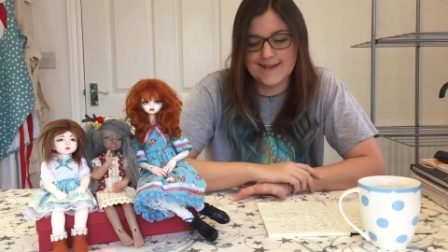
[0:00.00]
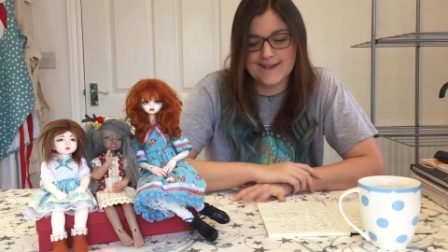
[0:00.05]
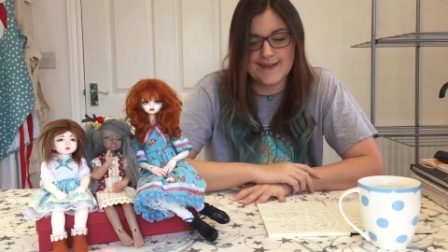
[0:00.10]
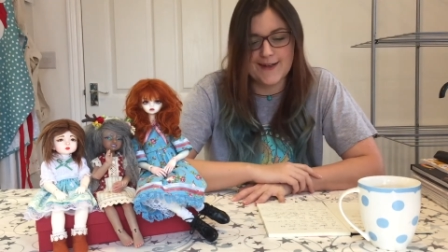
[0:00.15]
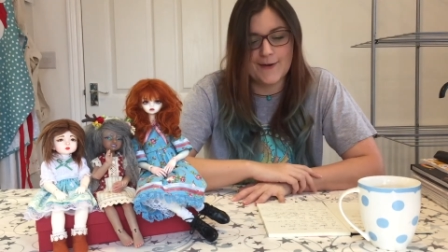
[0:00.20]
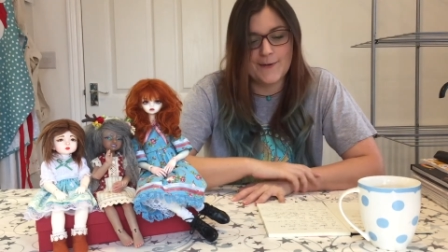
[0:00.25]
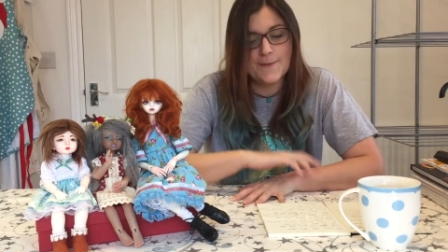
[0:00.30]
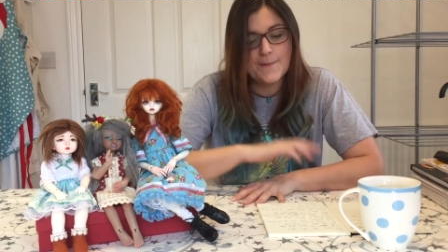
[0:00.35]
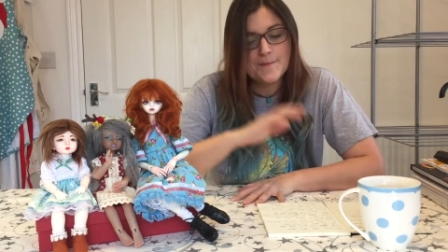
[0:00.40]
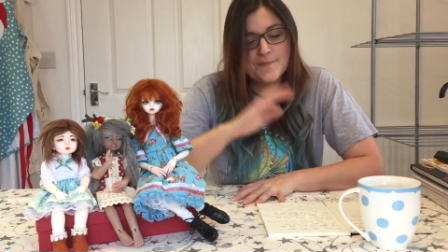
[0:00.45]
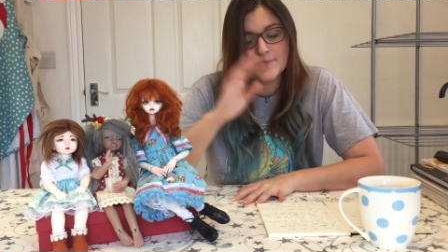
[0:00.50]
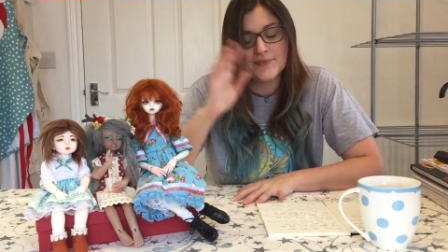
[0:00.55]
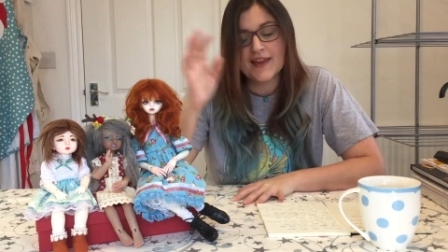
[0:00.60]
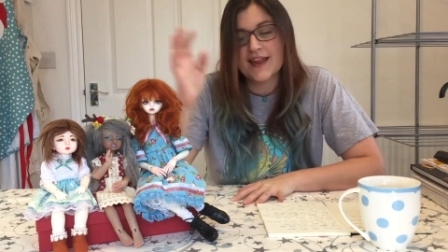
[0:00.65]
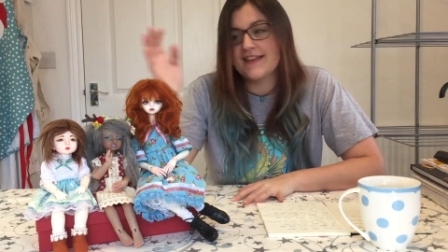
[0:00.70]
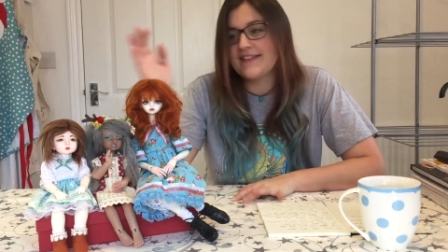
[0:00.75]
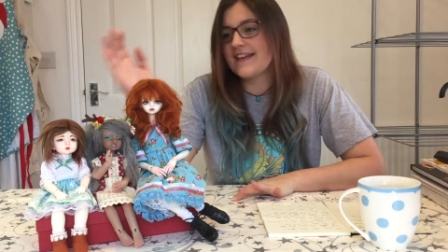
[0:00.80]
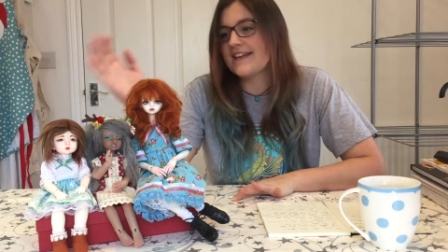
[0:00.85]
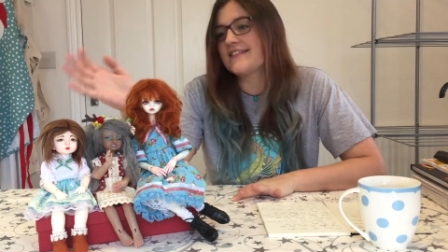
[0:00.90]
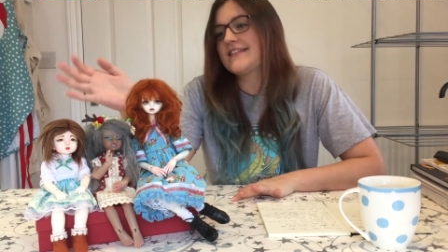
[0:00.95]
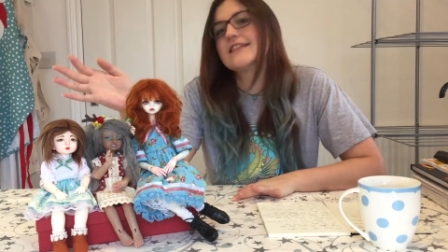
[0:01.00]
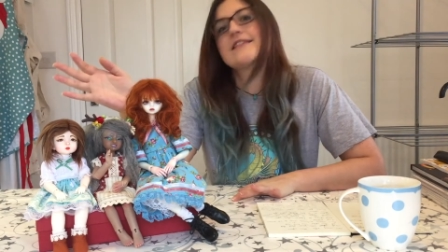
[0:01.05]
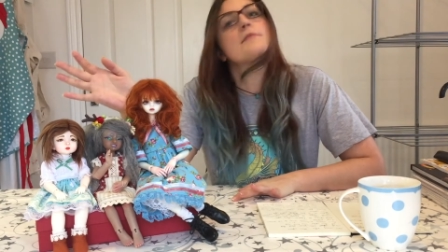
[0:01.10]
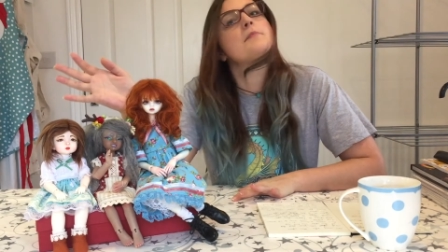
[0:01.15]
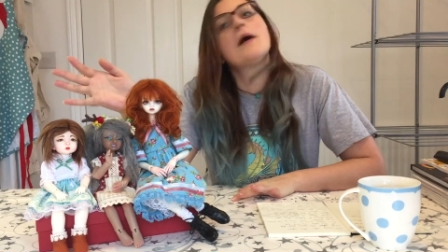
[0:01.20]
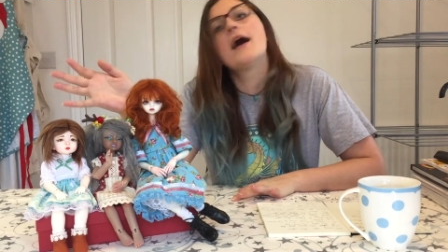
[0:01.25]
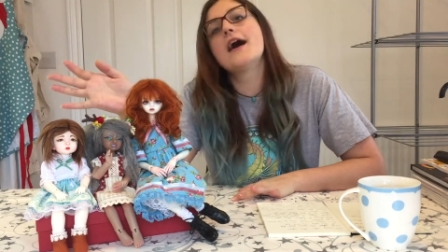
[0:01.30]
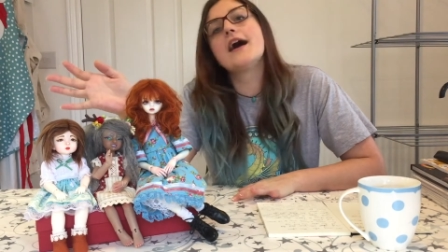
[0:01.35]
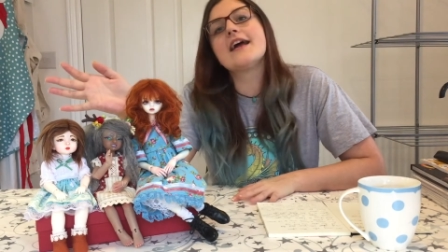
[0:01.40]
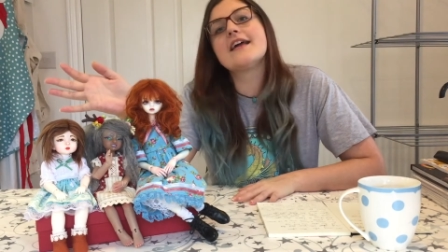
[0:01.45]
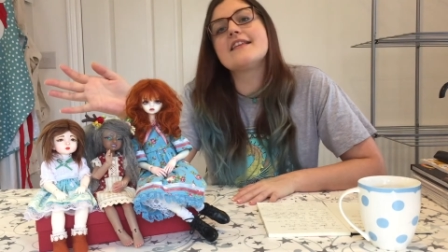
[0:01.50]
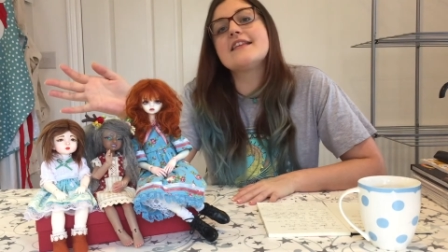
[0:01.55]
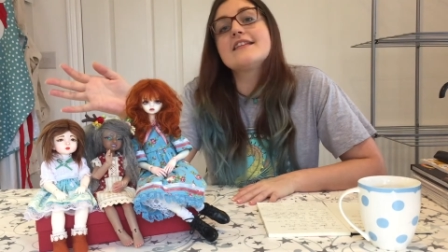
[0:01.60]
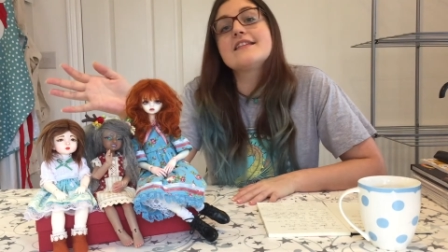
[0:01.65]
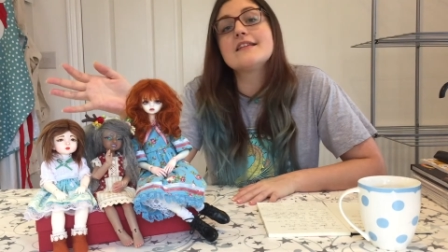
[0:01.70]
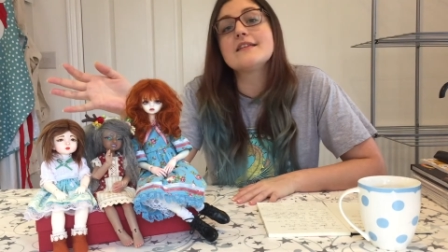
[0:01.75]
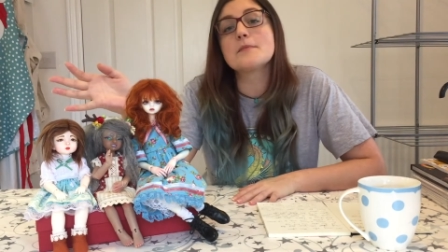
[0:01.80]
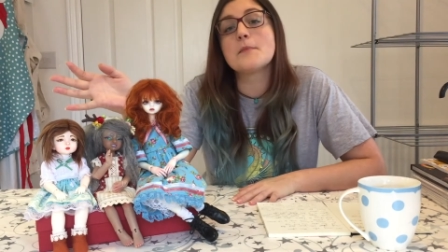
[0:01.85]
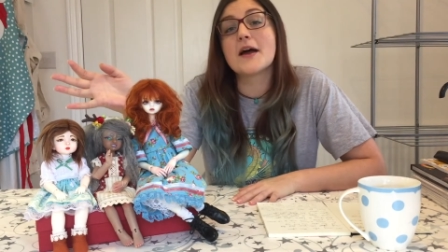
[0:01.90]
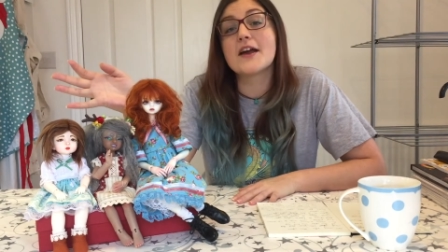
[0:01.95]
So this is my
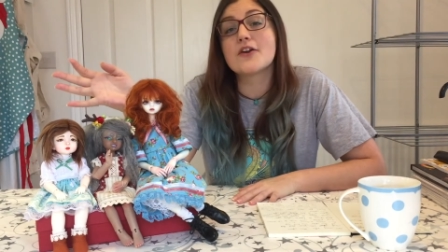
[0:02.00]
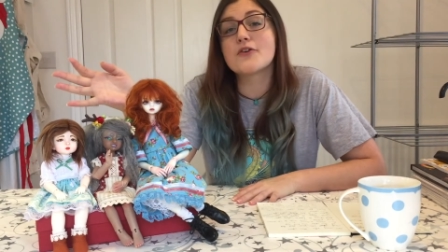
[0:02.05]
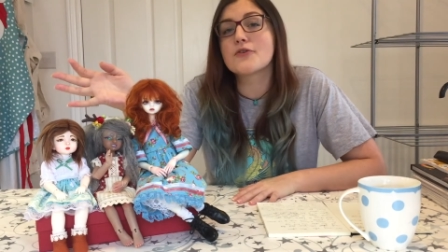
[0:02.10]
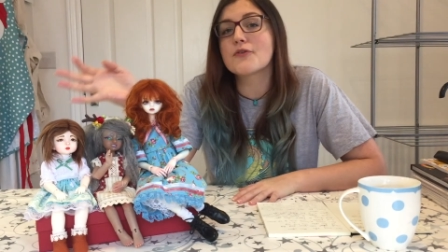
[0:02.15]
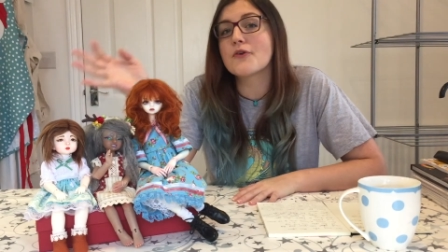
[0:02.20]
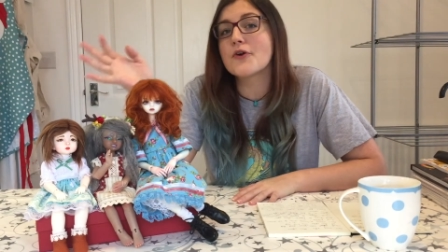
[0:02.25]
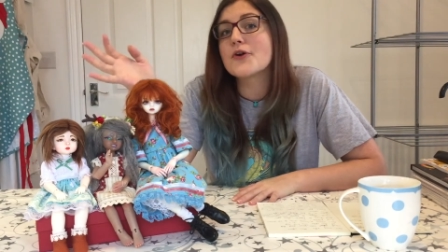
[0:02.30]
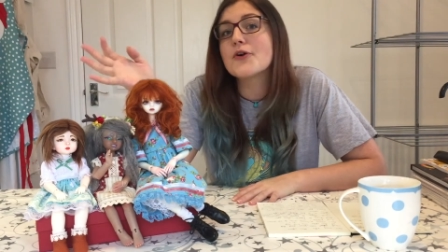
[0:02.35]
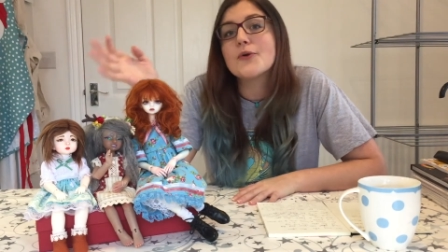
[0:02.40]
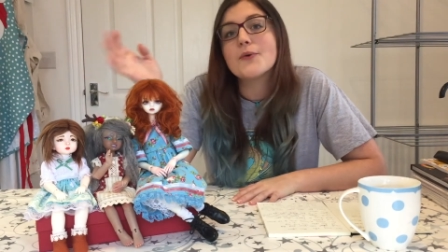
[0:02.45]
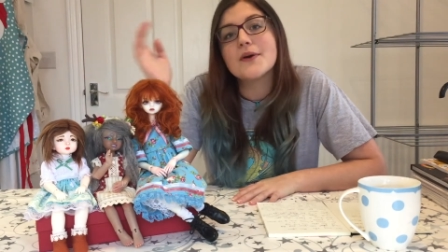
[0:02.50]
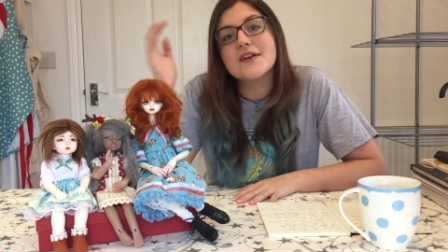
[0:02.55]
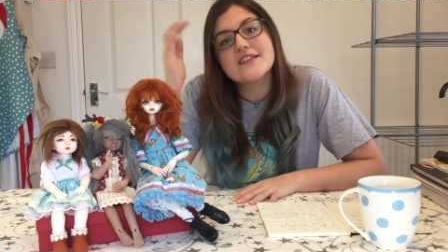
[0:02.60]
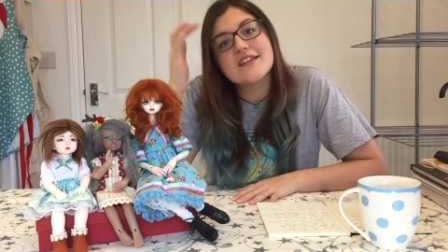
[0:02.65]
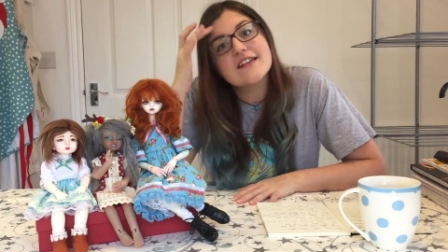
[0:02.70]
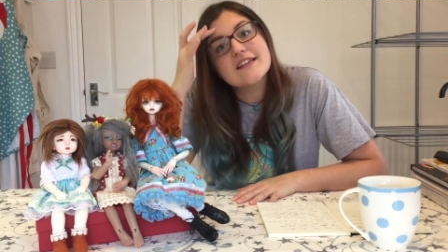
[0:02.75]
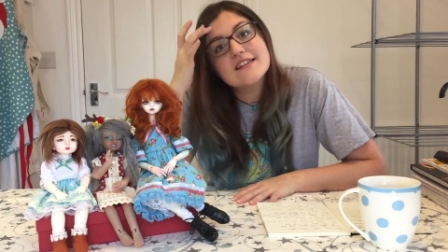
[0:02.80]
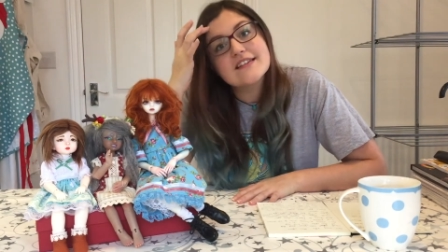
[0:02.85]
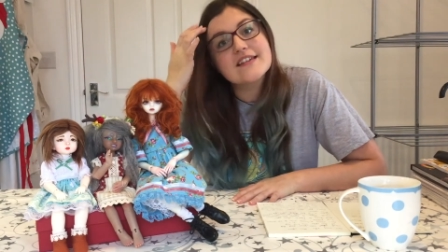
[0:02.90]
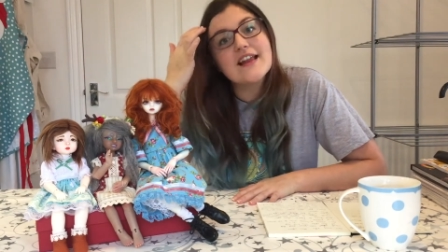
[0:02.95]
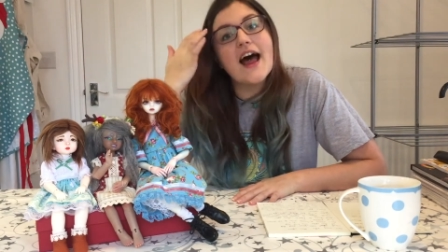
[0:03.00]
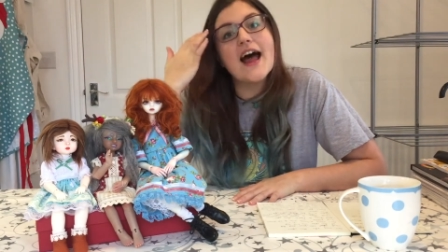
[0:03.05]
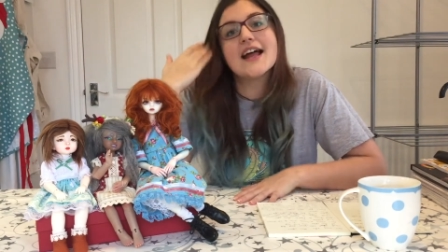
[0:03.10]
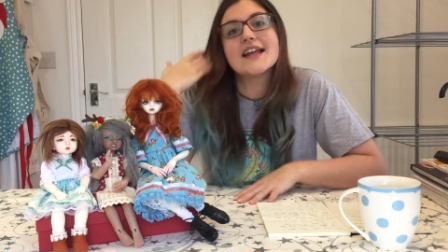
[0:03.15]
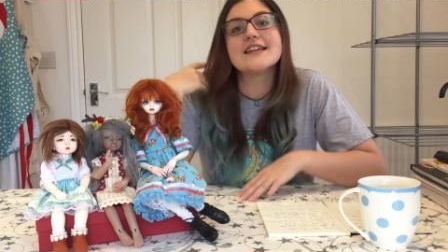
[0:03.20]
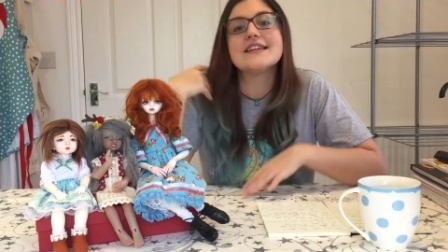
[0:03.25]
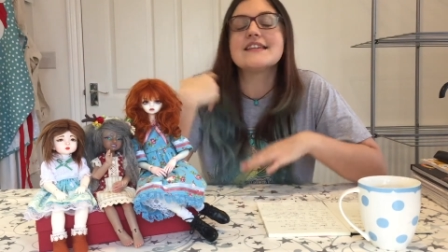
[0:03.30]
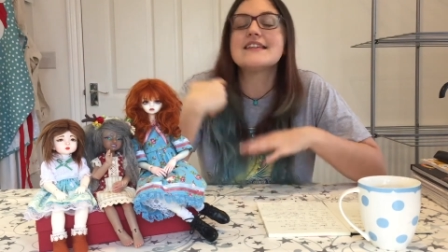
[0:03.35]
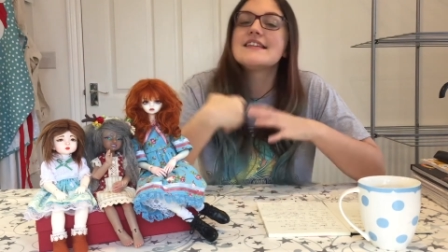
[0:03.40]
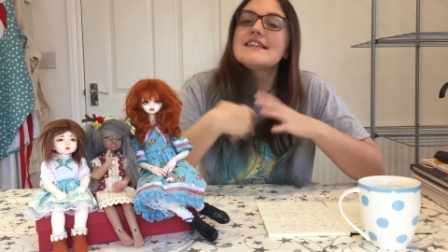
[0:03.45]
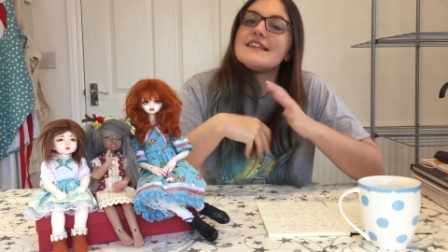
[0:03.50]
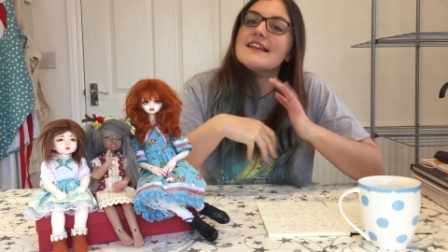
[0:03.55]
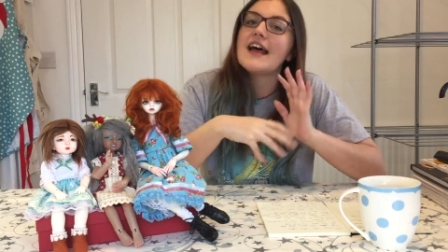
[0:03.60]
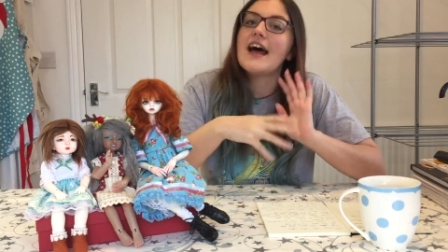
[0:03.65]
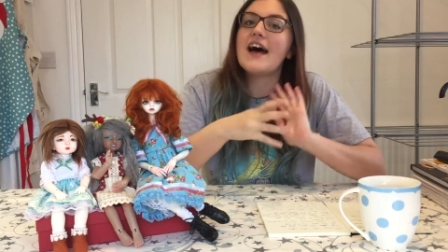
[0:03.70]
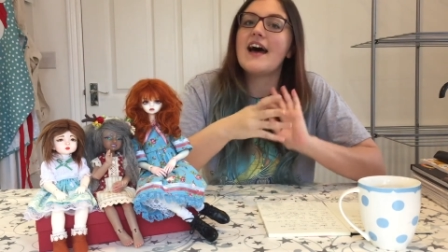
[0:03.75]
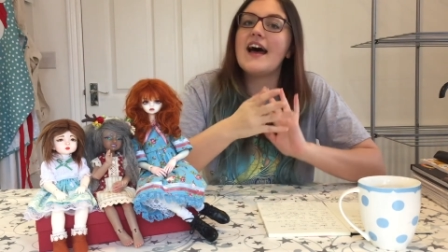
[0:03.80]
crew as it stands,